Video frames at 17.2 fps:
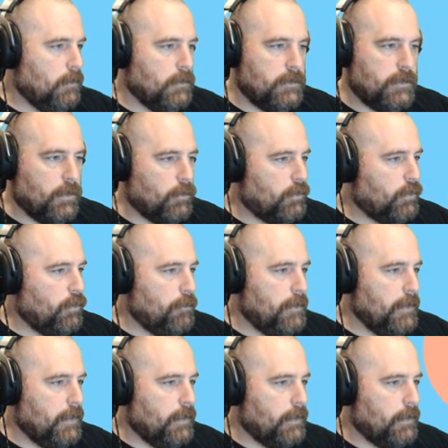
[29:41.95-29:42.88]
Still too
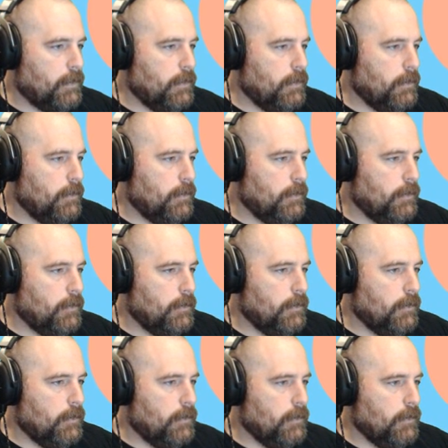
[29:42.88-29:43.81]
big.
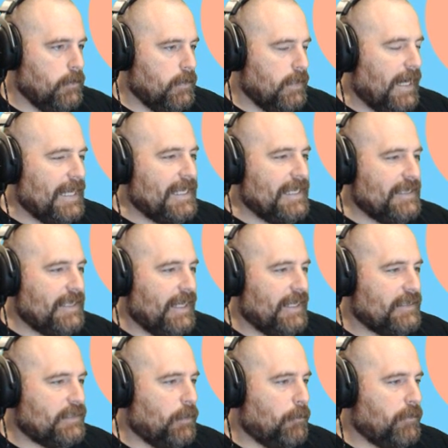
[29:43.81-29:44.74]
I get
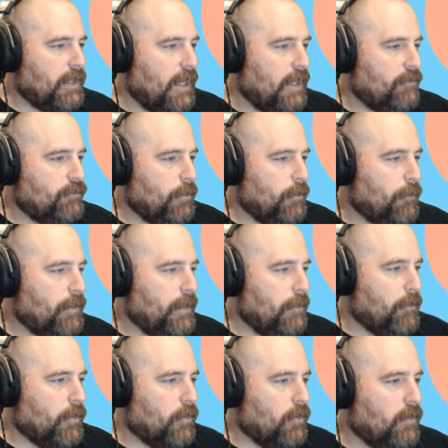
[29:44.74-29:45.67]
that sometimes from
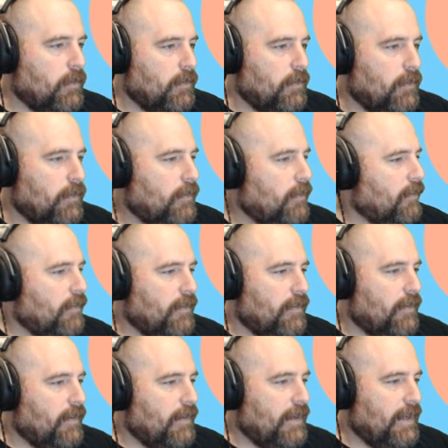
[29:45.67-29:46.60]
people.
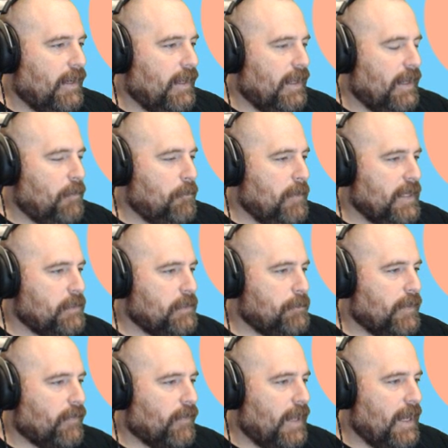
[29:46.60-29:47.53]
And it makes
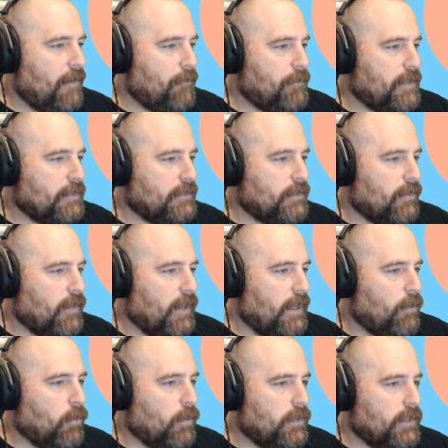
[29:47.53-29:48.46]
me laugh because they're
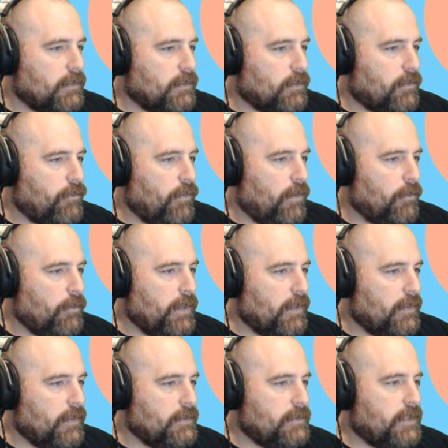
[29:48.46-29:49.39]
like, well, it doesn't look very
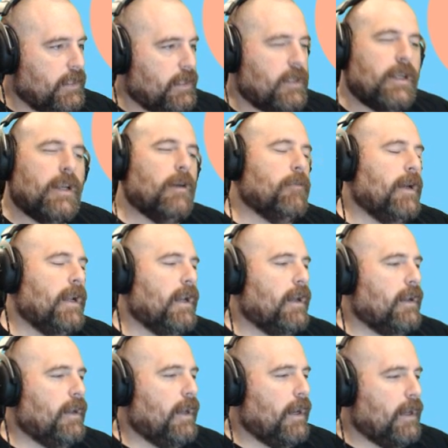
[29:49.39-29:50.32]
realistic. And
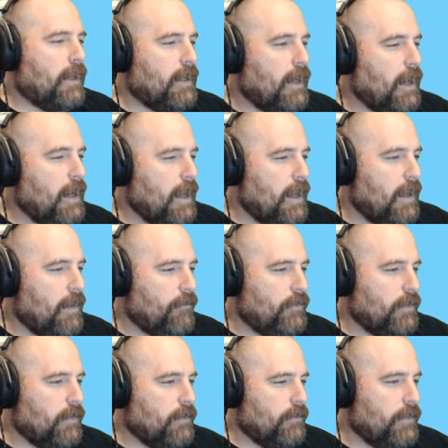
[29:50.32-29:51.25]
I kind of
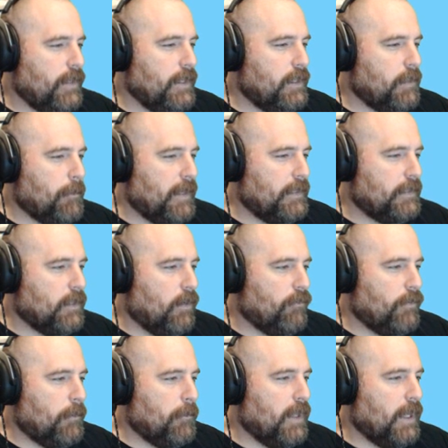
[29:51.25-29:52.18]
have to think to
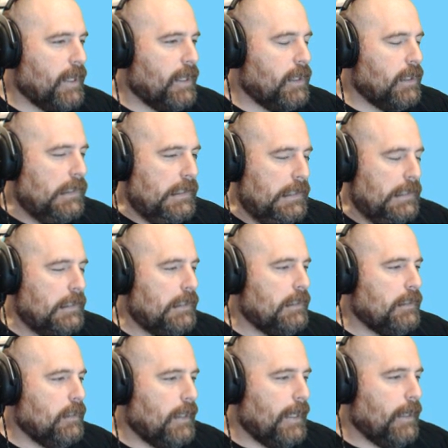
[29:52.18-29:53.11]
myself, I'm like,
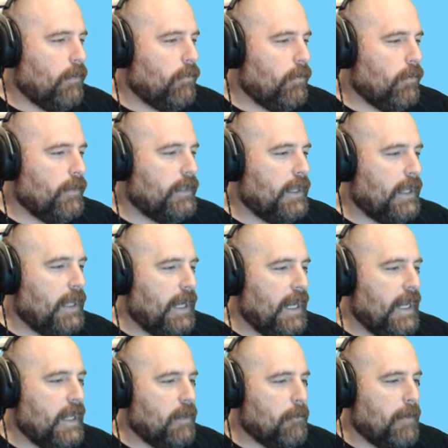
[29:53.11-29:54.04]
I don't really think
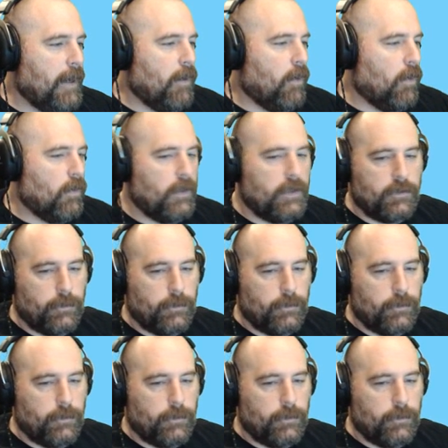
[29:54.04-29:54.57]
any of my art is